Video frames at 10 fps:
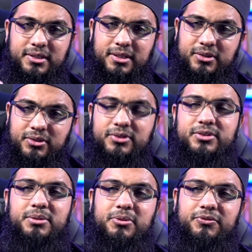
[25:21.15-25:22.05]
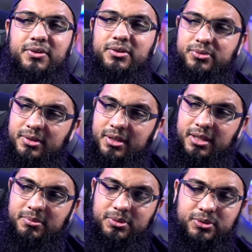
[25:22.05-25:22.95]
they increase them in faith so
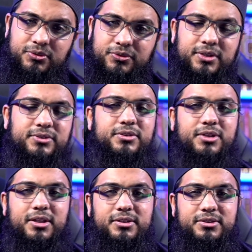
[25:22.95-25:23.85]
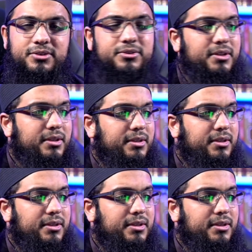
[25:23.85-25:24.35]
they're able to face the challenges